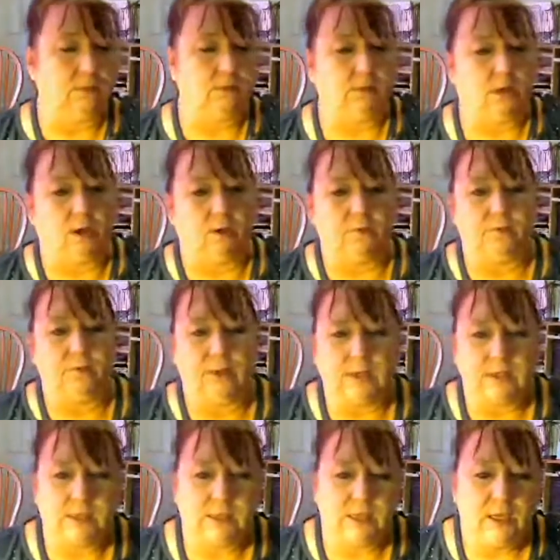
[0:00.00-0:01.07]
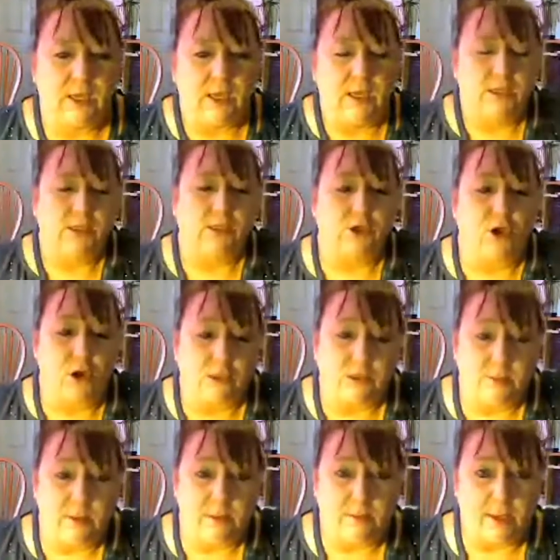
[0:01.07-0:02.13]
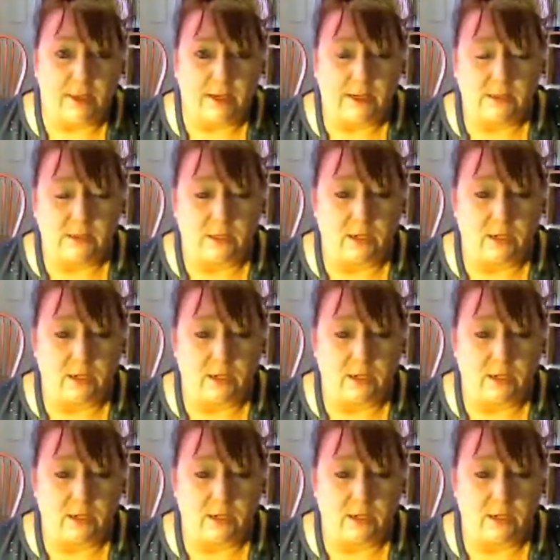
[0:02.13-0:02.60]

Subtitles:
off of Etsy to talk to me about it